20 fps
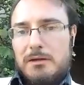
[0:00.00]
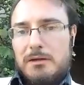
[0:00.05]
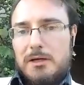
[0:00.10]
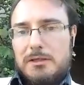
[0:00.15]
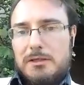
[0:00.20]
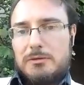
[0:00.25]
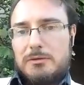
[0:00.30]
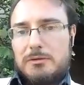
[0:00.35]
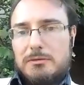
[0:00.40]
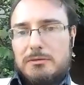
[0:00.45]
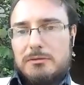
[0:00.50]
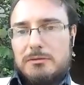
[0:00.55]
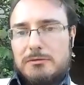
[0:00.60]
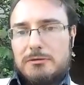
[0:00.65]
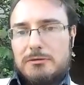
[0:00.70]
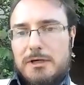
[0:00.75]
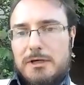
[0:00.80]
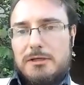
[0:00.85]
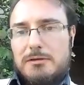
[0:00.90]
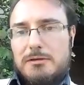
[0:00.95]
I know the
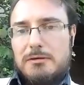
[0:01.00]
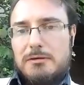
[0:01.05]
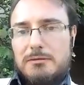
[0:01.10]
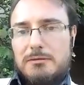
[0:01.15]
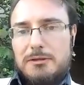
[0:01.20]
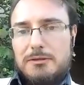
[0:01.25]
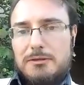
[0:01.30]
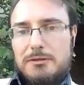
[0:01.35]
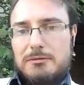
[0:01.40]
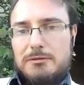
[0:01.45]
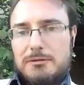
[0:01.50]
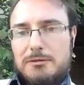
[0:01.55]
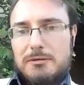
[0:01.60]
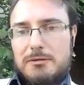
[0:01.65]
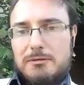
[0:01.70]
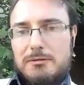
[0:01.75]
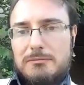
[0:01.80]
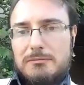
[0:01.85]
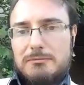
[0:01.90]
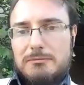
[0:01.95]
trade unions
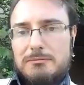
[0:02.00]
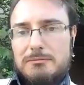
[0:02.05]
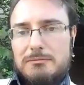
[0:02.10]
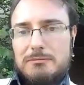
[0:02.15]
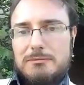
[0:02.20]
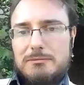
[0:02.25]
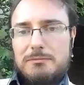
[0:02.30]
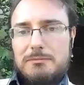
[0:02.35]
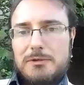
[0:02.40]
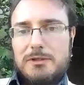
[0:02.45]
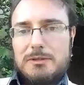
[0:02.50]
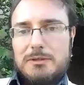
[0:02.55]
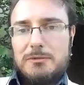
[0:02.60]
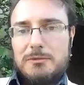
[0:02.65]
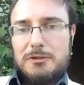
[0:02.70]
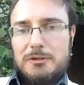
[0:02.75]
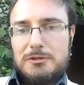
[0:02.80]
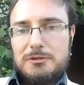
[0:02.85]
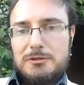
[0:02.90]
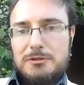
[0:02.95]
are pretty
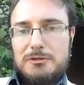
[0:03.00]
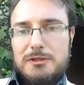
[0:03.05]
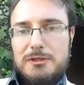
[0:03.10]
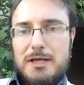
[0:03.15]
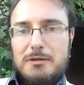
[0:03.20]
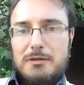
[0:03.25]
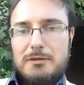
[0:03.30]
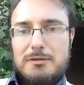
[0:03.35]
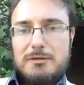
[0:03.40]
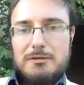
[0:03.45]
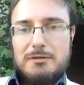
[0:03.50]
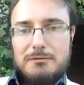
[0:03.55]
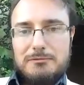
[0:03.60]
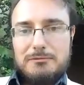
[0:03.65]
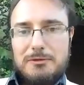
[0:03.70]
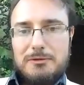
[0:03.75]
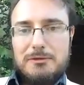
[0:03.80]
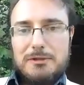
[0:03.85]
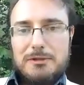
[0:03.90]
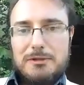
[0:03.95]
much a skeleton of
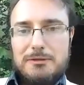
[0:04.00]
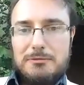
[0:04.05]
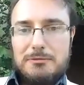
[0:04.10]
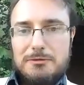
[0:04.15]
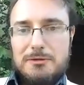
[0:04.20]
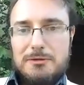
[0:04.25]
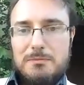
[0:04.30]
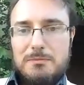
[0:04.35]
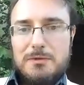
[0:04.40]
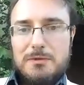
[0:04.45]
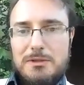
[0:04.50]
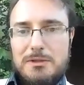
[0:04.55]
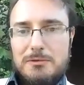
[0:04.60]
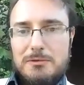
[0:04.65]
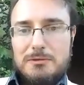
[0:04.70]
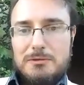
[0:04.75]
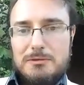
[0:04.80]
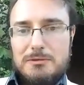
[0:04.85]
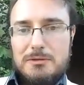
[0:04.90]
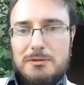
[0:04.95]
what they used to be,
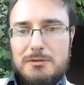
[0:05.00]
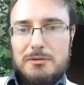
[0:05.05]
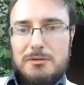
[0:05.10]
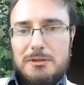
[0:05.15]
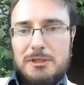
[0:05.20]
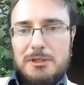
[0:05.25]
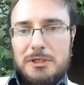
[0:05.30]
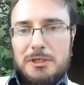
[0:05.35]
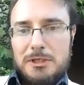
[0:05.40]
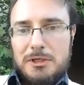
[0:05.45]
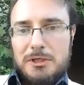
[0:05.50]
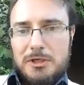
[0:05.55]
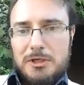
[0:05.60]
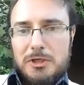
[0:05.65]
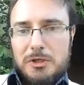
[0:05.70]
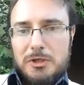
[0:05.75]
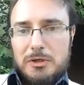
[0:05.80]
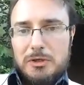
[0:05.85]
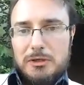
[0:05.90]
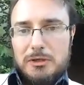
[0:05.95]
but uh,
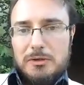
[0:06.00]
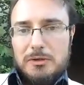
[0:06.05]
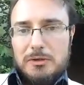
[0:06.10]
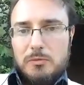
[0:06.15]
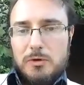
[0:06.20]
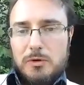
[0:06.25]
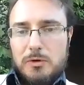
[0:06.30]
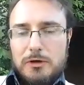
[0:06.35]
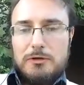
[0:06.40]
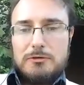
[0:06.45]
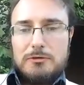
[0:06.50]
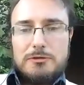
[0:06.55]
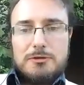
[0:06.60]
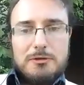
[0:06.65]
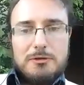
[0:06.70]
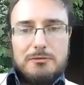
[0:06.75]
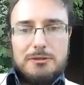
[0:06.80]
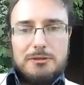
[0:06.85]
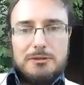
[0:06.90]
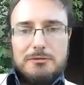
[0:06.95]
uh, workers'
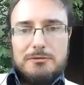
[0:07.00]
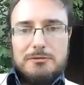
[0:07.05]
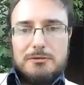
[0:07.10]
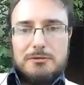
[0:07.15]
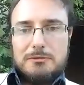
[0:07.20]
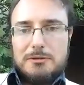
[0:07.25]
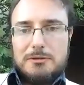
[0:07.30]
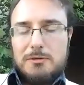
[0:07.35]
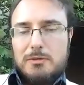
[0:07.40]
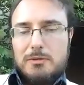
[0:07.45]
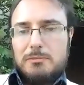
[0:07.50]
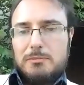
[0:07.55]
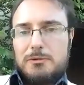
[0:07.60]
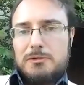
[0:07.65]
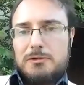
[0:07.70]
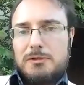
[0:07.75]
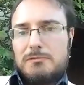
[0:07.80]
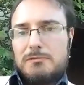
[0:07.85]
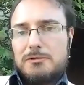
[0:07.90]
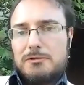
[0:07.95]
unions and
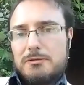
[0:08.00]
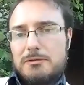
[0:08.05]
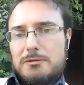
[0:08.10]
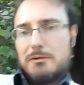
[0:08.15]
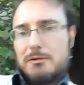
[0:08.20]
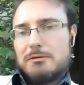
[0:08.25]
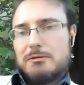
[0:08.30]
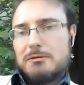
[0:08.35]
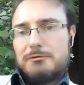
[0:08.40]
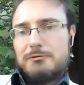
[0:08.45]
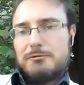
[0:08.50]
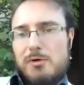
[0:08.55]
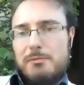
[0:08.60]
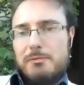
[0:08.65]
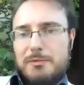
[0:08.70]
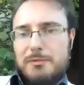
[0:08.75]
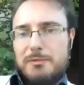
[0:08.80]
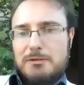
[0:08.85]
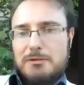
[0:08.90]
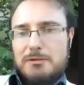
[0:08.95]
cooperatives that could
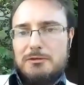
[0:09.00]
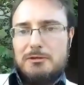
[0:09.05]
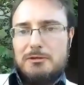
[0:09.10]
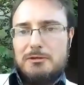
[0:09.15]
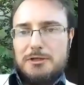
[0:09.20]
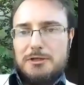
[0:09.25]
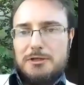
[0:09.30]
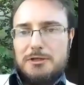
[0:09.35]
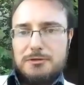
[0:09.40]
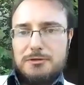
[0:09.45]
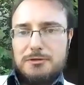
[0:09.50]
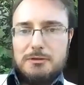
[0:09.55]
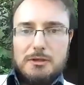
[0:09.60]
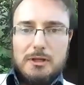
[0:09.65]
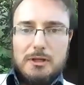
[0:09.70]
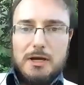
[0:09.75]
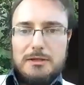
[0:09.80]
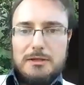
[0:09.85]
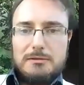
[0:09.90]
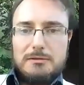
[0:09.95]
form international
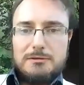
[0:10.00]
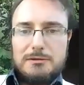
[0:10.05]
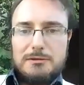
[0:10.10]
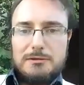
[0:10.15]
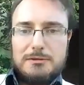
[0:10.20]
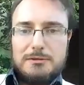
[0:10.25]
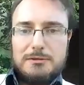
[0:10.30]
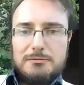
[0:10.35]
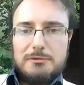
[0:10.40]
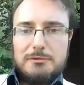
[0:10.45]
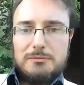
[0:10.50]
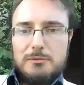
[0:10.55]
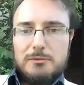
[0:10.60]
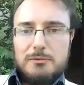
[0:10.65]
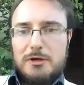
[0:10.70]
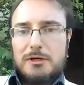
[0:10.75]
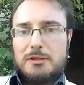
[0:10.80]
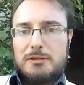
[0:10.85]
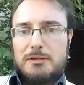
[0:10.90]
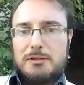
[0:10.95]
alliances with
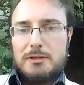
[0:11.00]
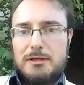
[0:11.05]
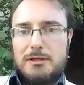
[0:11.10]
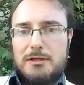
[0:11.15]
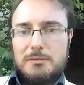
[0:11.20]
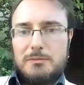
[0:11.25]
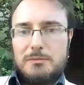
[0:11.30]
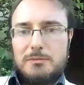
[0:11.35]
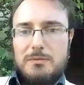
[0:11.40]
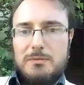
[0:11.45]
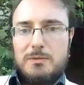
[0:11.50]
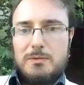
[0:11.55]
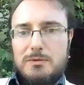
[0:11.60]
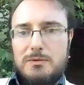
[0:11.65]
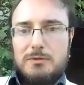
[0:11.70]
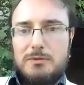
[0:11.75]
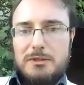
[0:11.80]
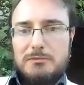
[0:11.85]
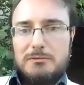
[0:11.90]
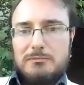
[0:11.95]
working class
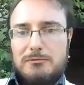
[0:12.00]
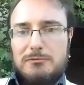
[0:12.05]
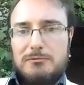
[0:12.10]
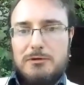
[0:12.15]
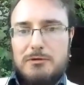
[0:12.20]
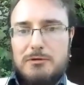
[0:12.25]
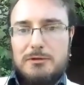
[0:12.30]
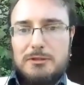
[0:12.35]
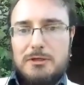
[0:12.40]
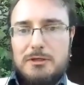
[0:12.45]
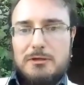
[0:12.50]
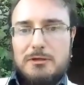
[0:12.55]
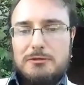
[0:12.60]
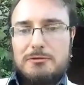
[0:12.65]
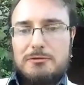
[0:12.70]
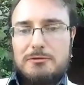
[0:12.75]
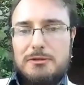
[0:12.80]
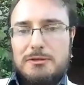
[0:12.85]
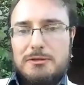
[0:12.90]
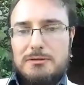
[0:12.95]
people in foreign
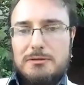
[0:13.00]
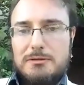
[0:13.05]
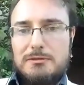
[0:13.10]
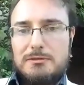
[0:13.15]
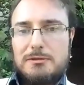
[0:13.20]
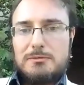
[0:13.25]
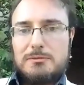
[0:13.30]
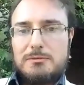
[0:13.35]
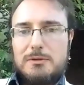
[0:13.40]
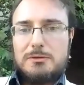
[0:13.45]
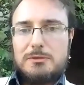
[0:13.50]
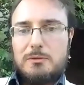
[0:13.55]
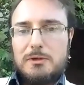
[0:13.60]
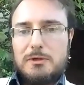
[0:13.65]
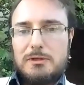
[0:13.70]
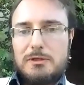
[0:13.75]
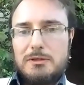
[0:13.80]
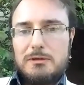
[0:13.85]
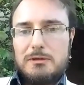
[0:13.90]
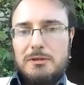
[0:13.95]
countries. This is one
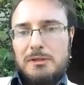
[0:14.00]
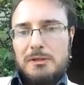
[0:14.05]
way.